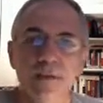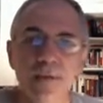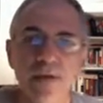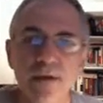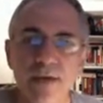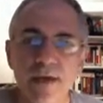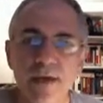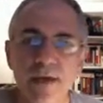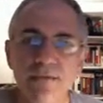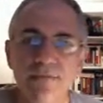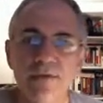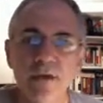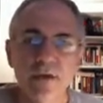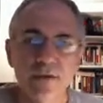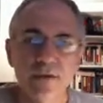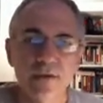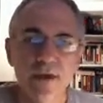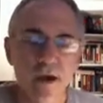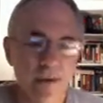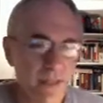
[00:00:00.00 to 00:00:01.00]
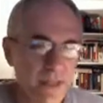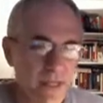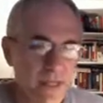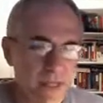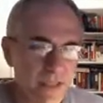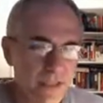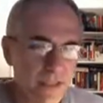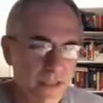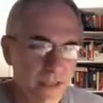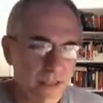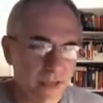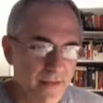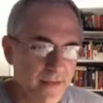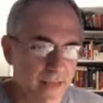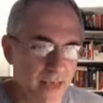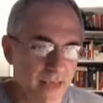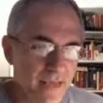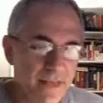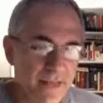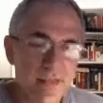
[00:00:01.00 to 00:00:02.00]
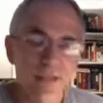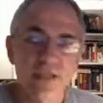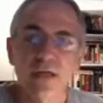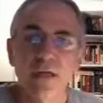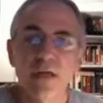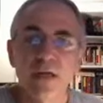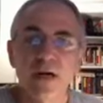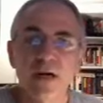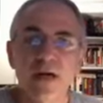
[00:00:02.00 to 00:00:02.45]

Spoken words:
theory of domination. And that is,